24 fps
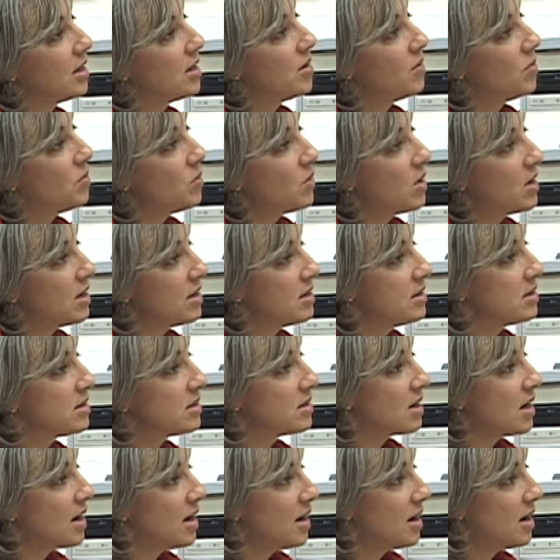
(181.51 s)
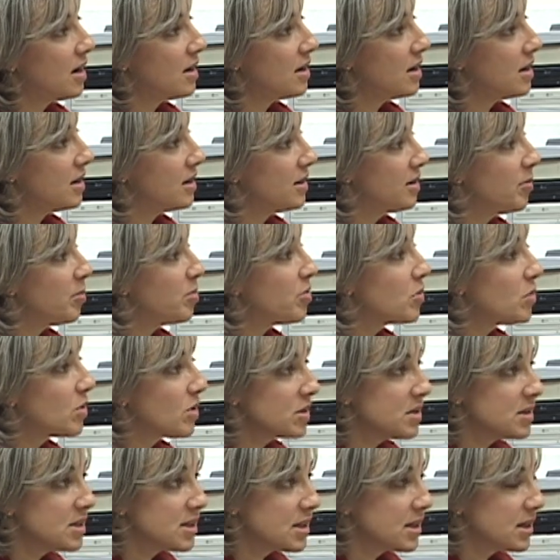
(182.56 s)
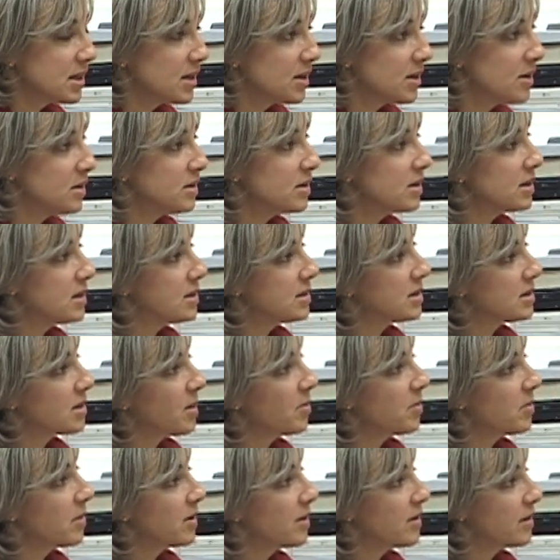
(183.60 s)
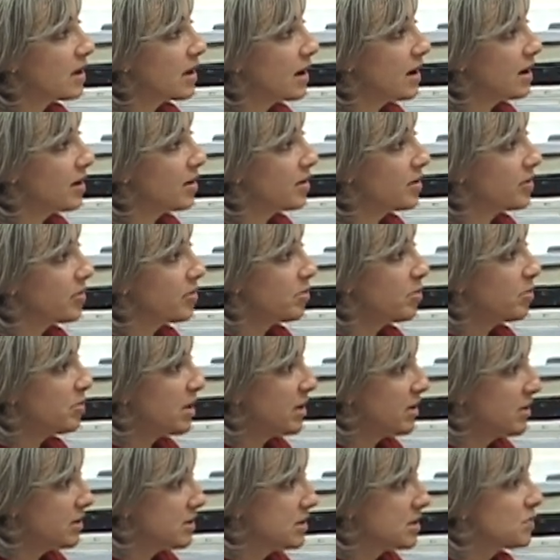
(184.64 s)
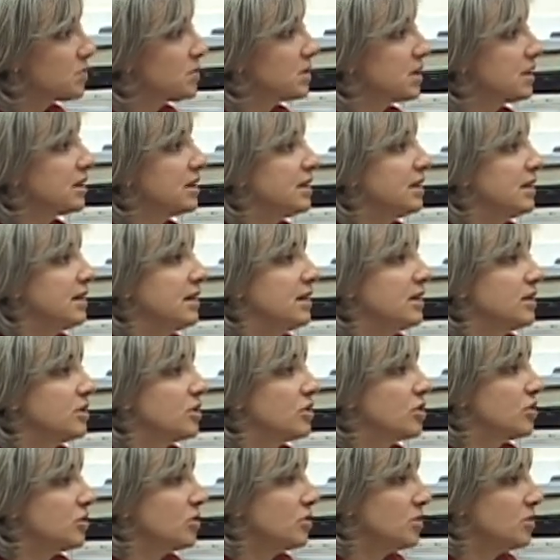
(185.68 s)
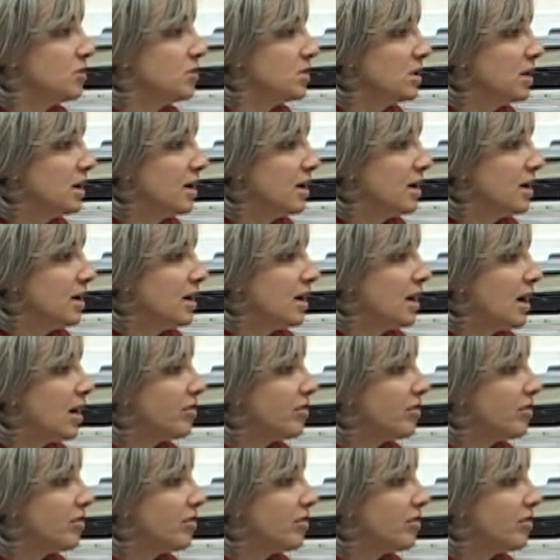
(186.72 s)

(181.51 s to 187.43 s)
was an important skill and something that parents really needed to have a